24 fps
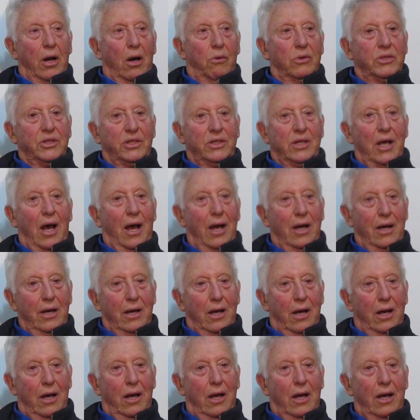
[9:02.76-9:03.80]
was
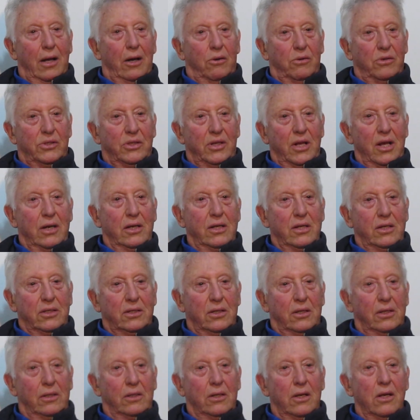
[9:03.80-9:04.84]
younger and I was
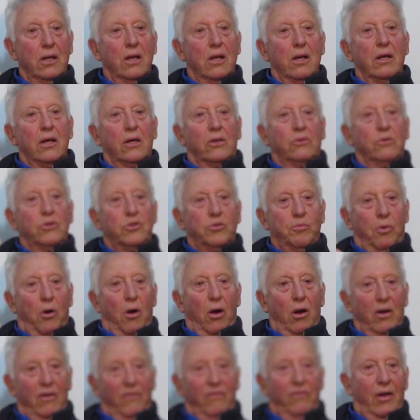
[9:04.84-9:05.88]
innocent, it was
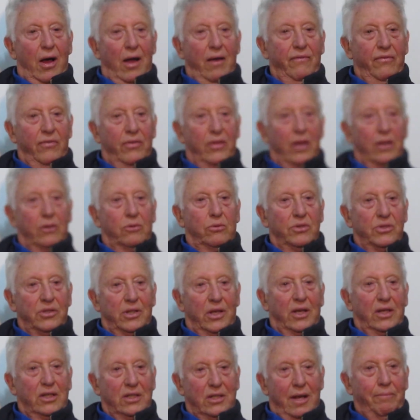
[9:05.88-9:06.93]
part of life there. It was the
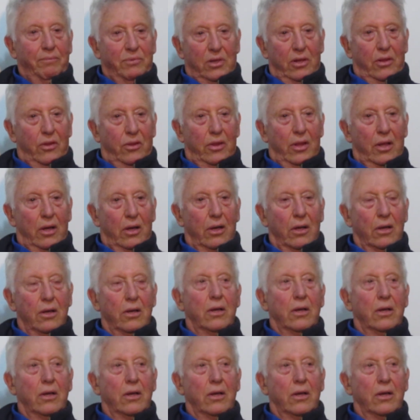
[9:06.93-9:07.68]
accepted thing.